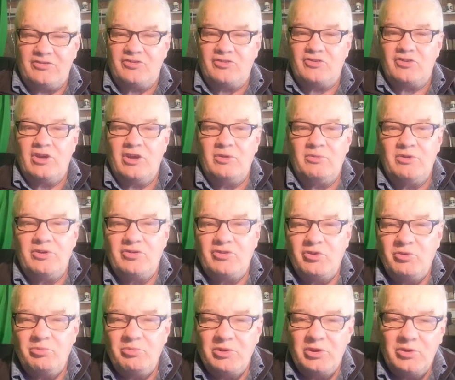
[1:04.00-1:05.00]
so we
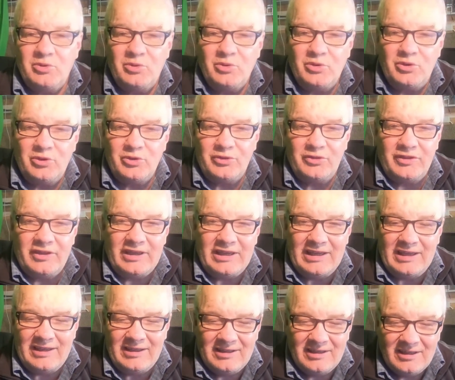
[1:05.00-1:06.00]
should be all good
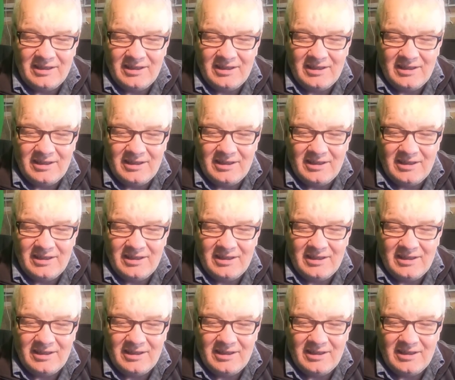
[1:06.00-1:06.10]
there.